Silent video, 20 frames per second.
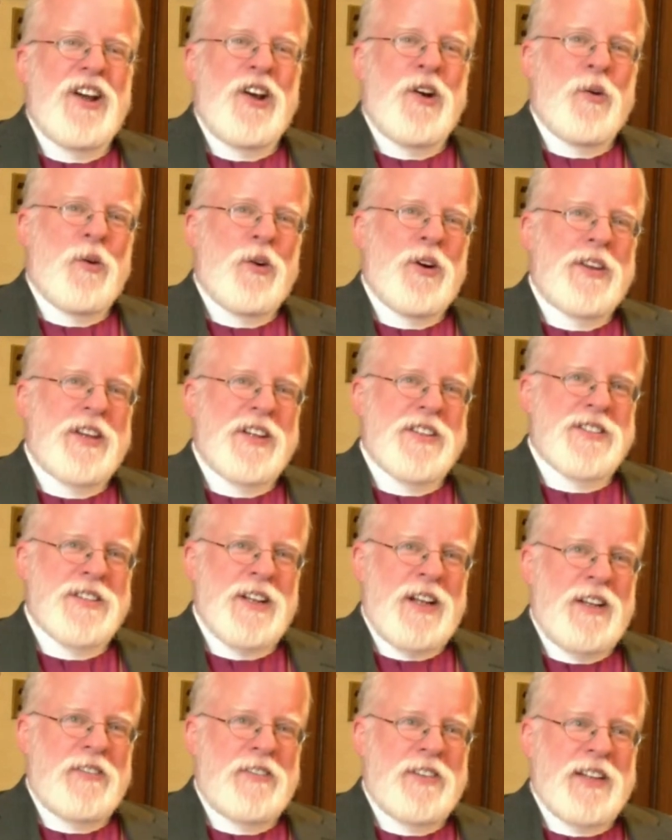or that
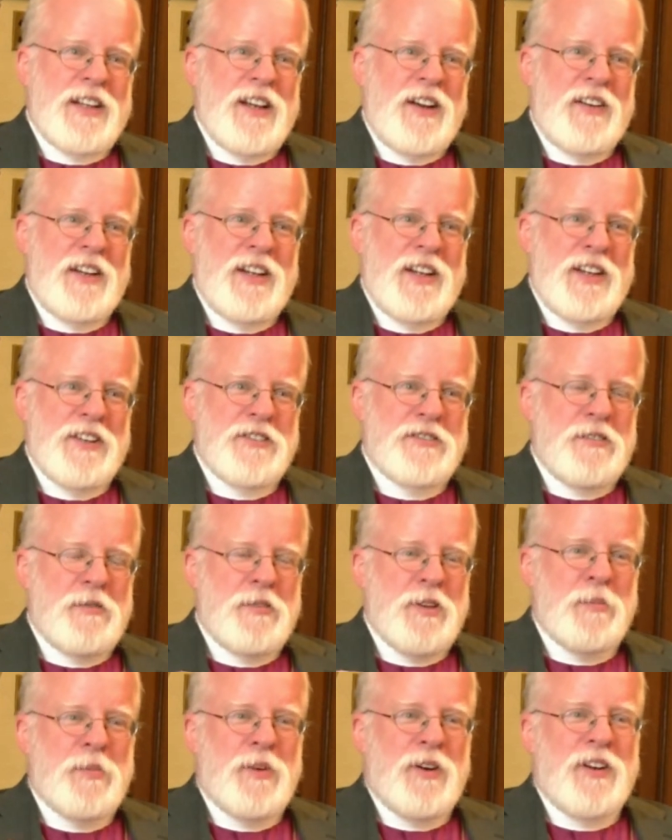Sullivan County is from
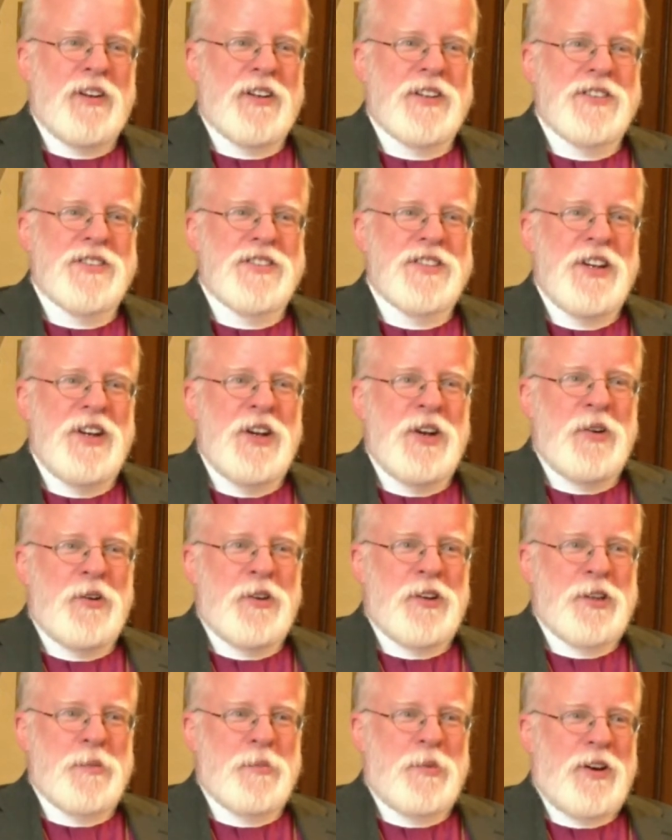the Bronx,
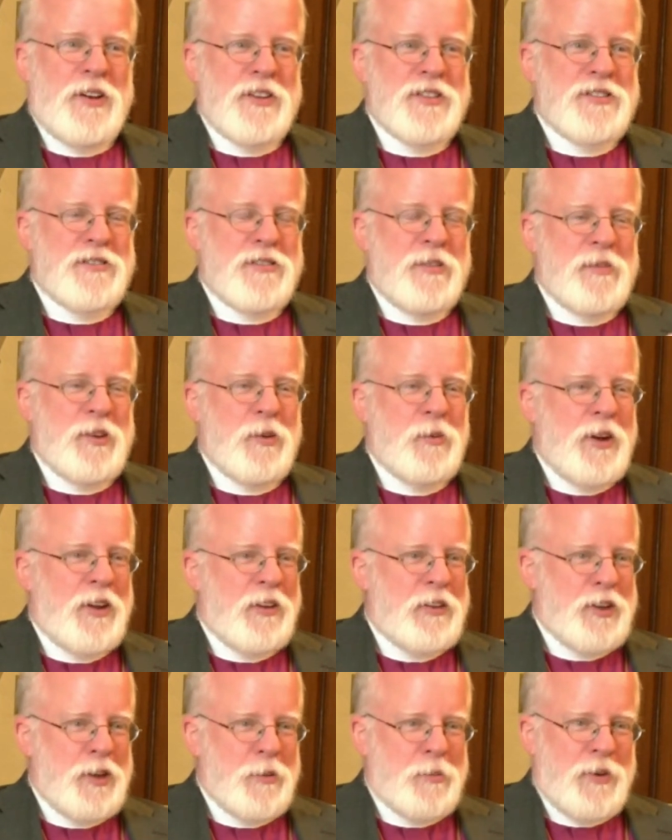or the Bronx from the
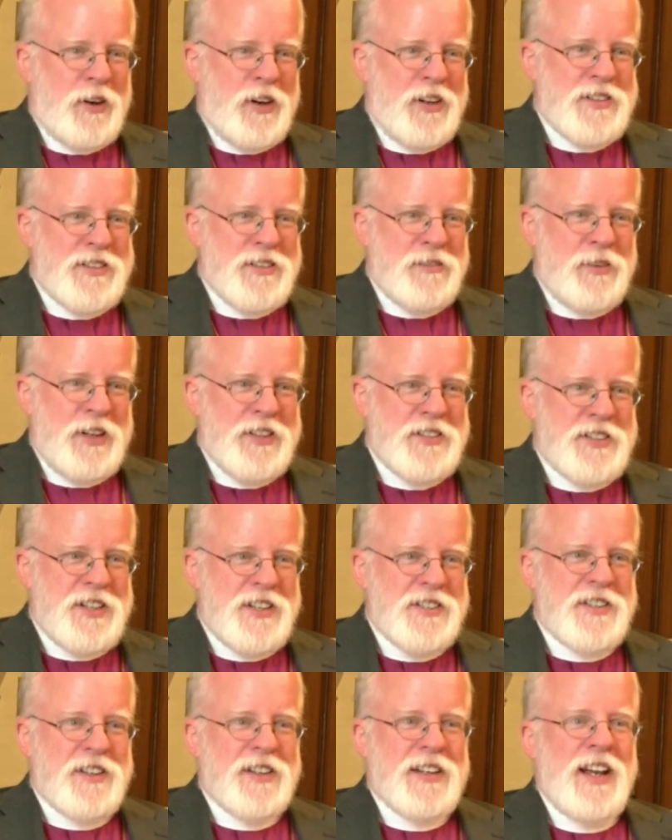wealthier parts of
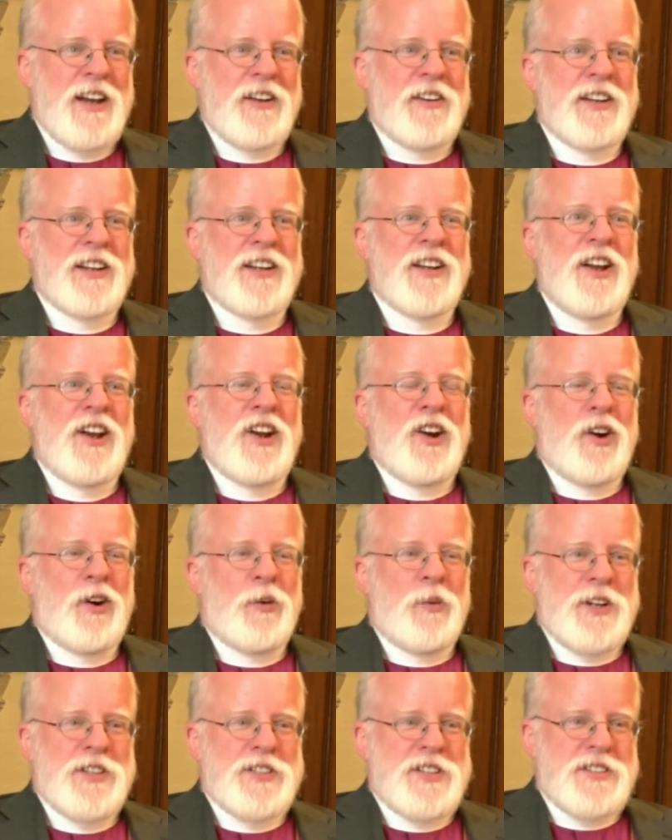Westchester County, or
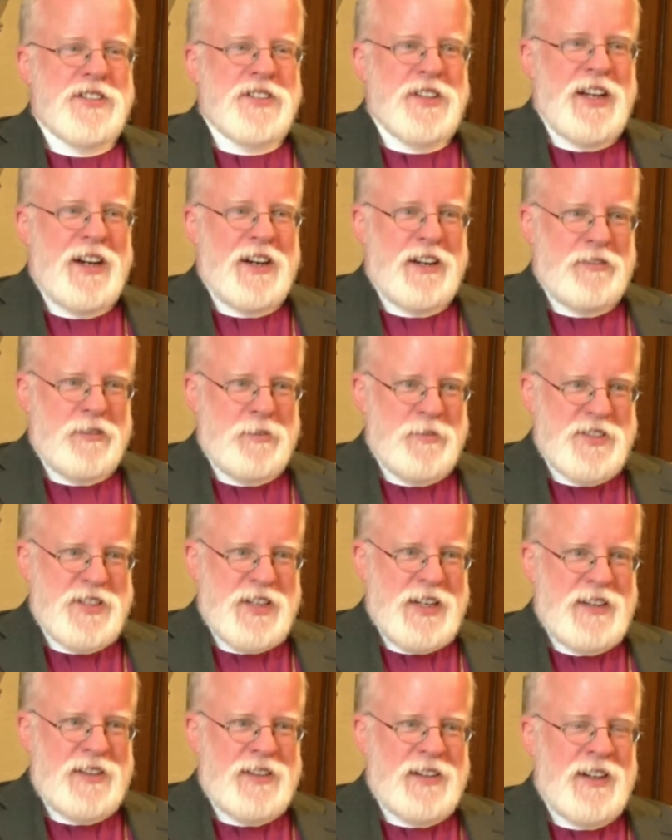Westchester County from
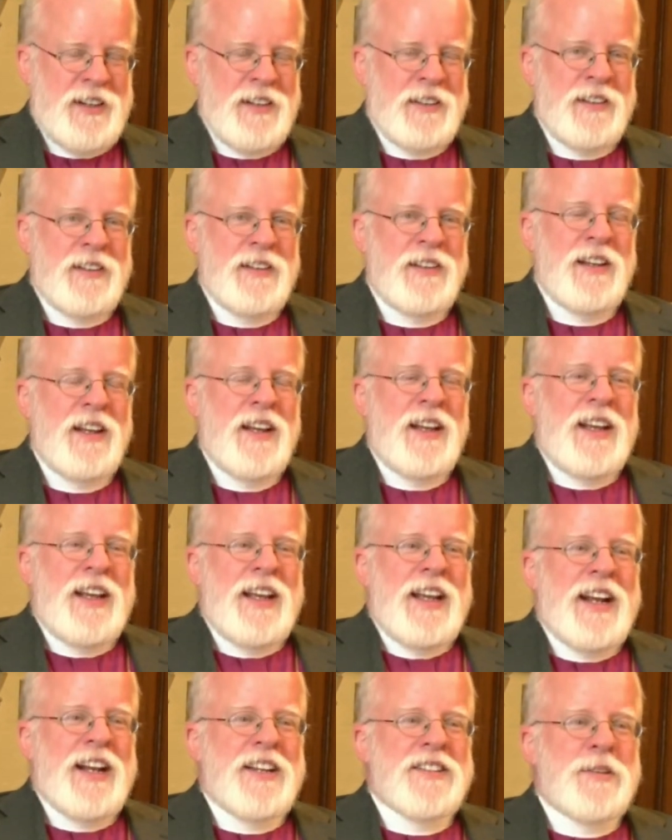Staten Island.
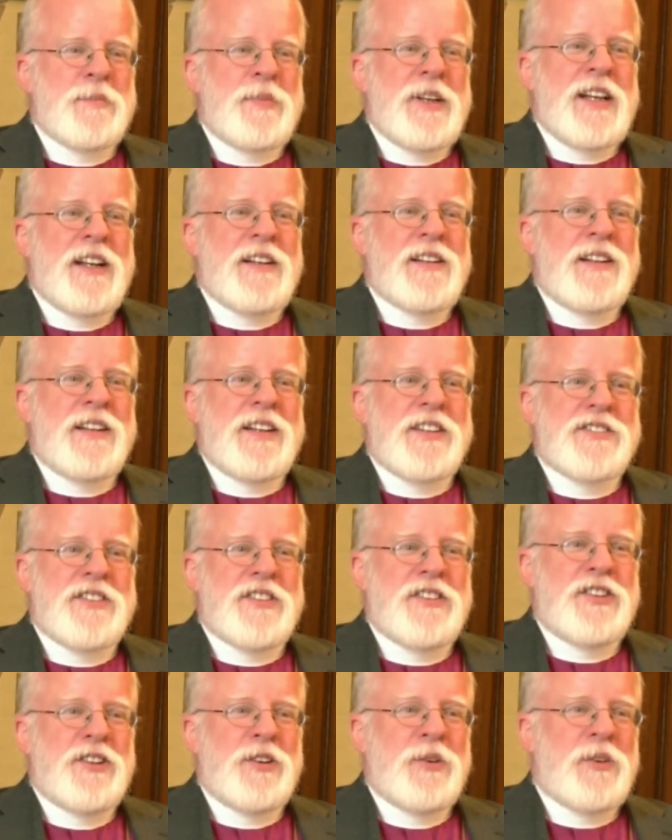And as I began to
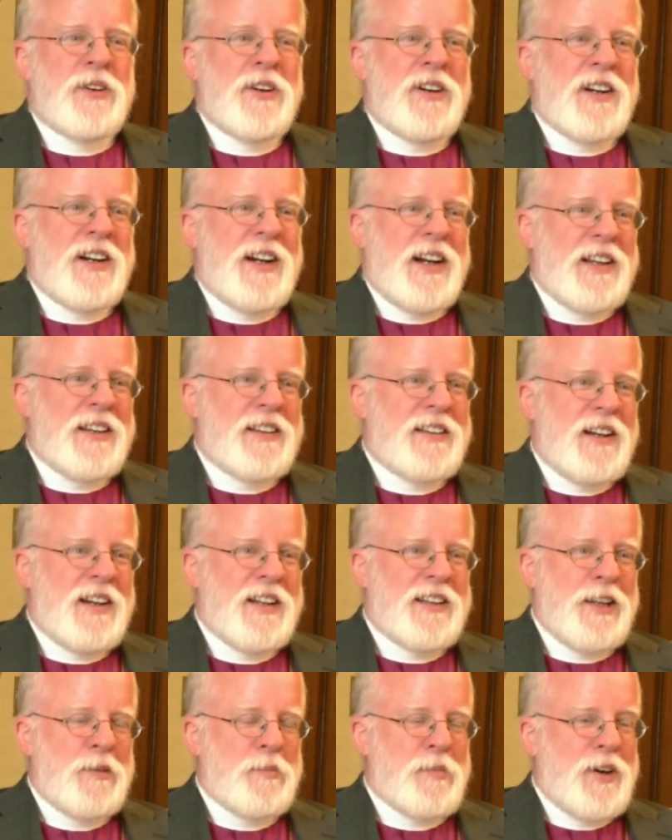listen to her, I
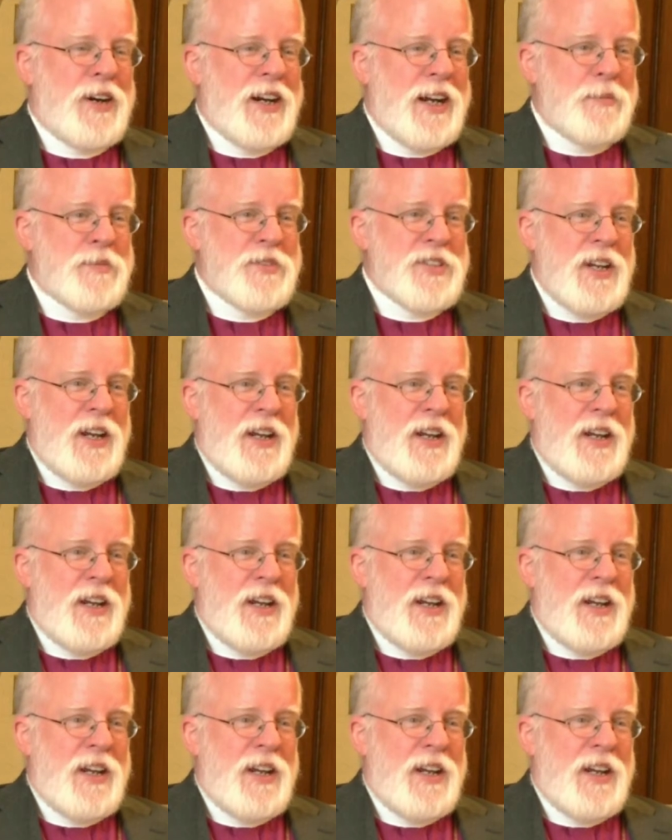thought that perhaps